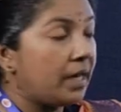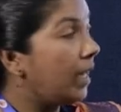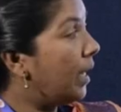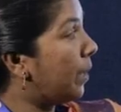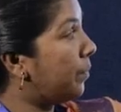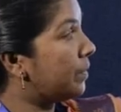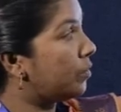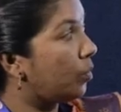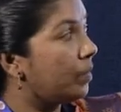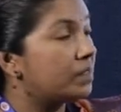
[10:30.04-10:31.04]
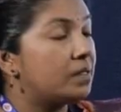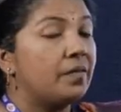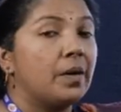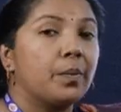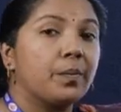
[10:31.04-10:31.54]
A and P0B is the
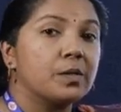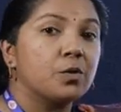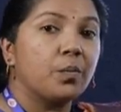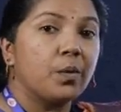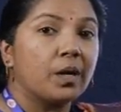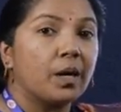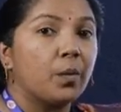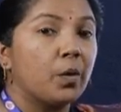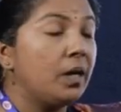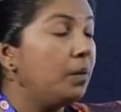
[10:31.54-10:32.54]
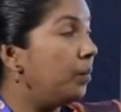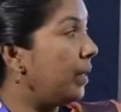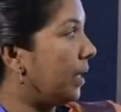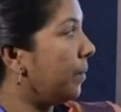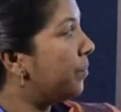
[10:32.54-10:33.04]
vapor pressure of pure component
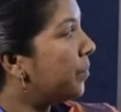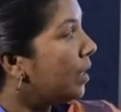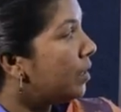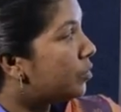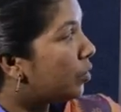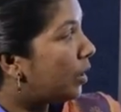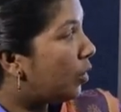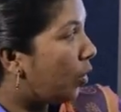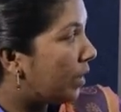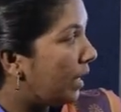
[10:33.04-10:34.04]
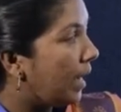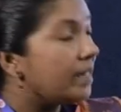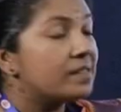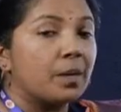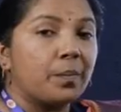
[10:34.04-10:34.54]
B. So the dotted
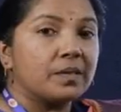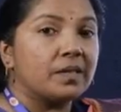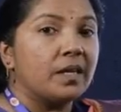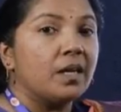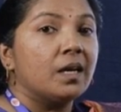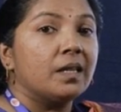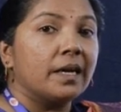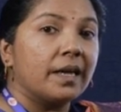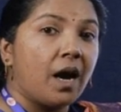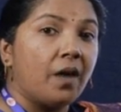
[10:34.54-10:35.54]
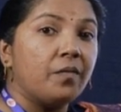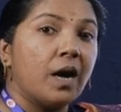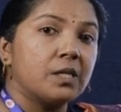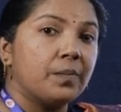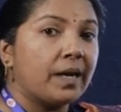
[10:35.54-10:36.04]
lines represent the graph
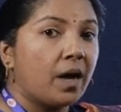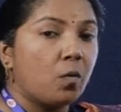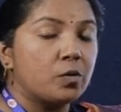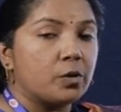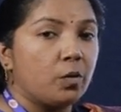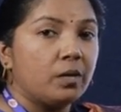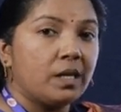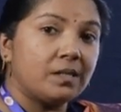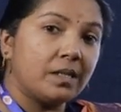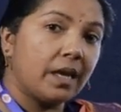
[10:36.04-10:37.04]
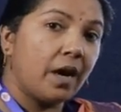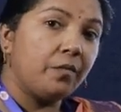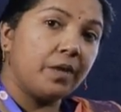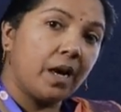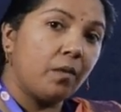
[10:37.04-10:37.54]
as per Raoult's law. This is the
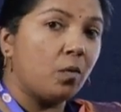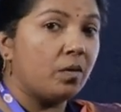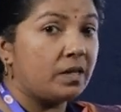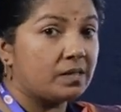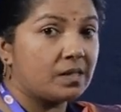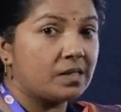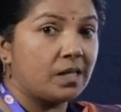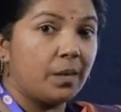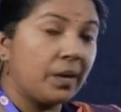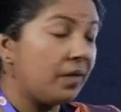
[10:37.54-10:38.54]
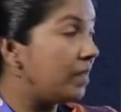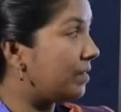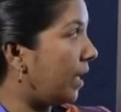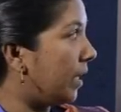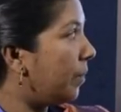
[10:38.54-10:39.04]
graph we have discussed in the previous
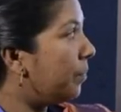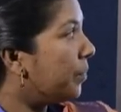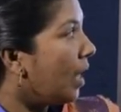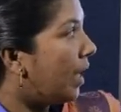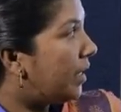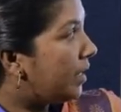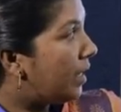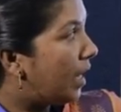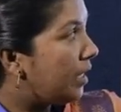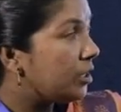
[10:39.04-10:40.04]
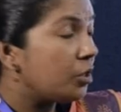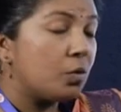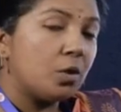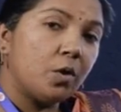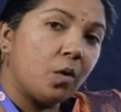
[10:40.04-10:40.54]
slide. And in addition
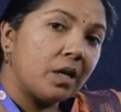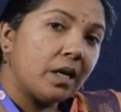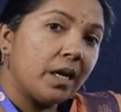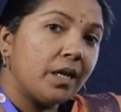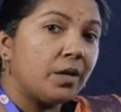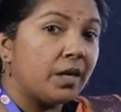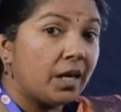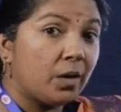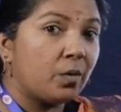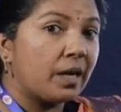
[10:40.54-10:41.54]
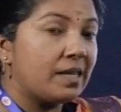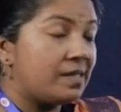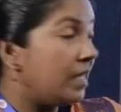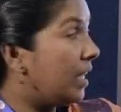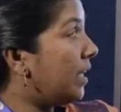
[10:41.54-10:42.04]
to the dotted line, here you can
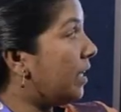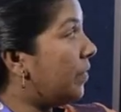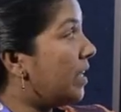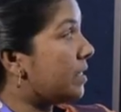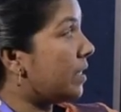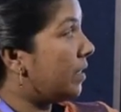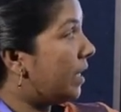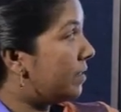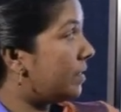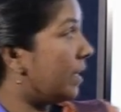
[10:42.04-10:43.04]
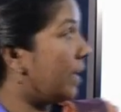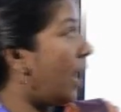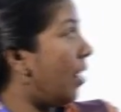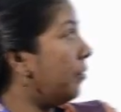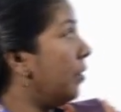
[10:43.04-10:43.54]
see a deviation, that is a
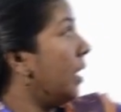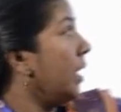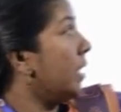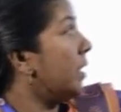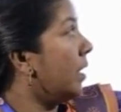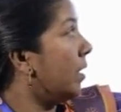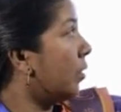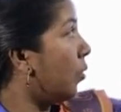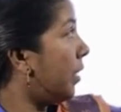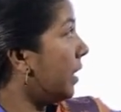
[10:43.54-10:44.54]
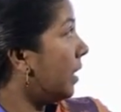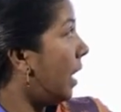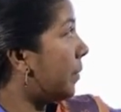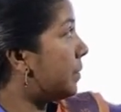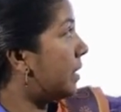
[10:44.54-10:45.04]
graph in the going
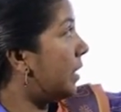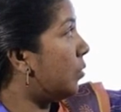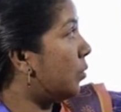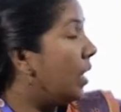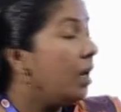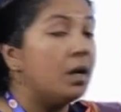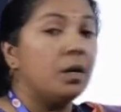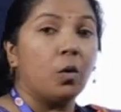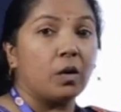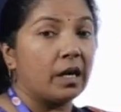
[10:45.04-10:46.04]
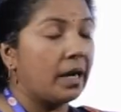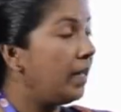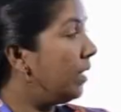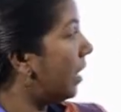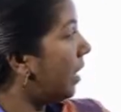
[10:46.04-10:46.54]
upside to the dotted
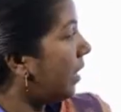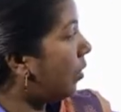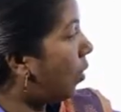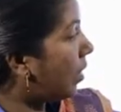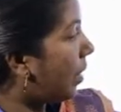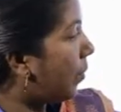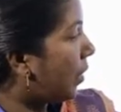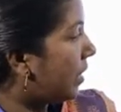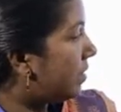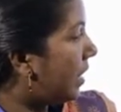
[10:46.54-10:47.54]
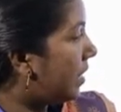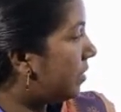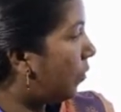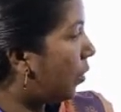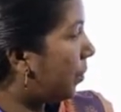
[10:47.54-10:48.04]
line in all components, that
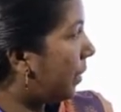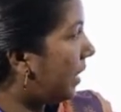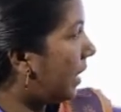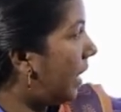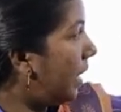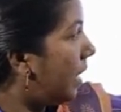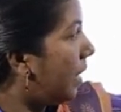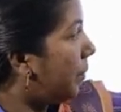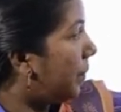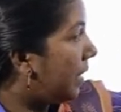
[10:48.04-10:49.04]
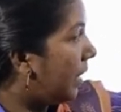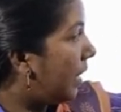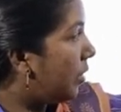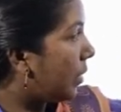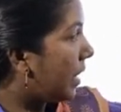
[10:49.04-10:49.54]
is for PA,
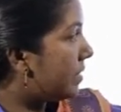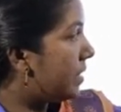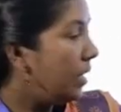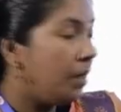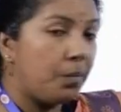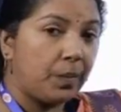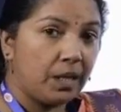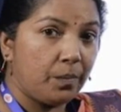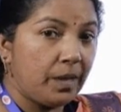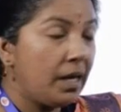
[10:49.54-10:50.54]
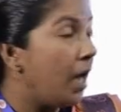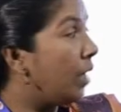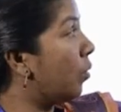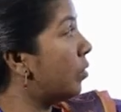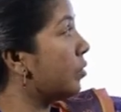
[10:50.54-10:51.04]
you can see PB
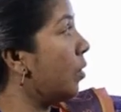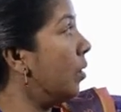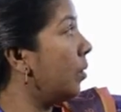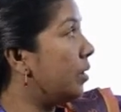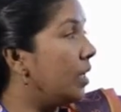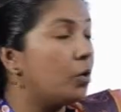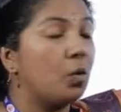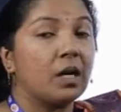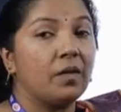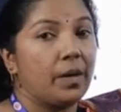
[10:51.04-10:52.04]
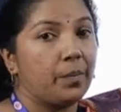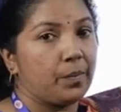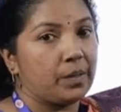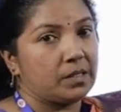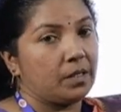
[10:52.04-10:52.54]
and also the total vapor
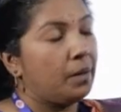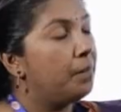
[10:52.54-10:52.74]
pressure.